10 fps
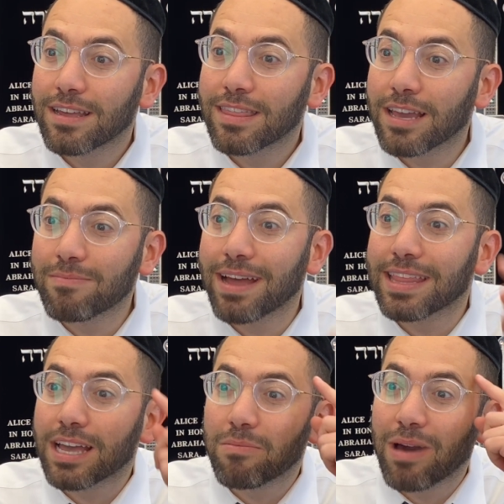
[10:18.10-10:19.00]
Think about
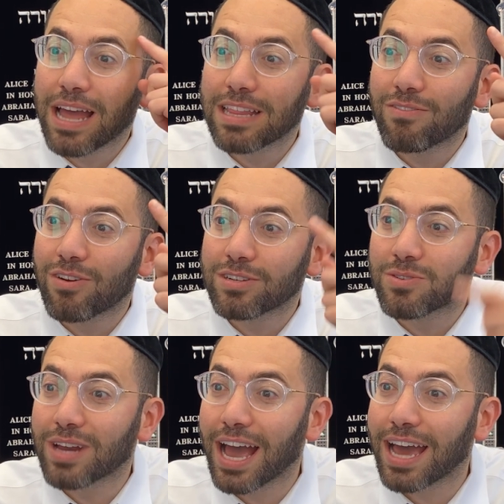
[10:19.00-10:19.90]
the kaparata avonot she
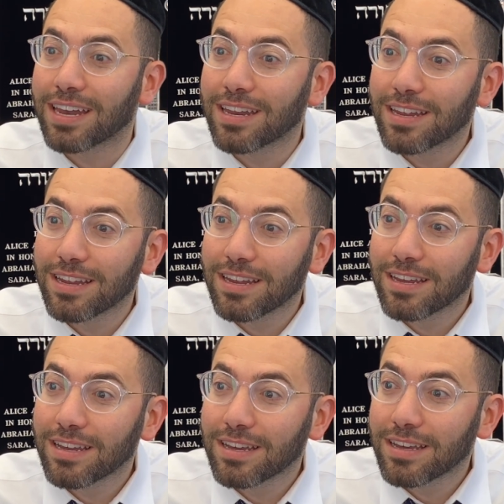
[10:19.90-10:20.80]
would have had.
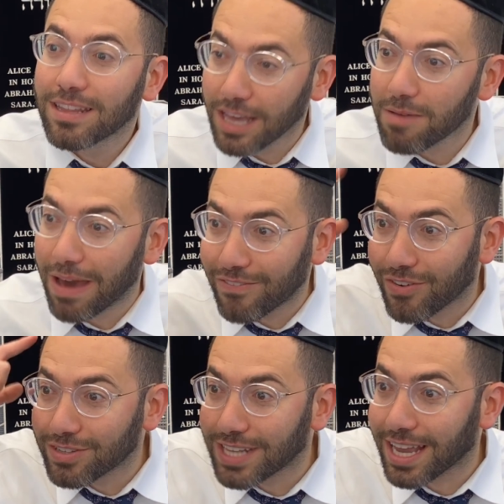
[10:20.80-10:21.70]
Think about it
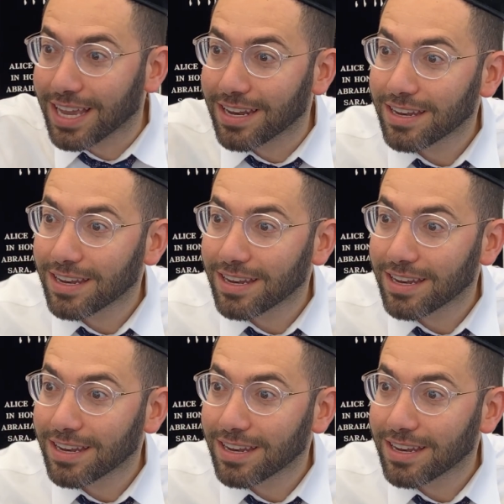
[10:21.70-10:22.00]
for a second.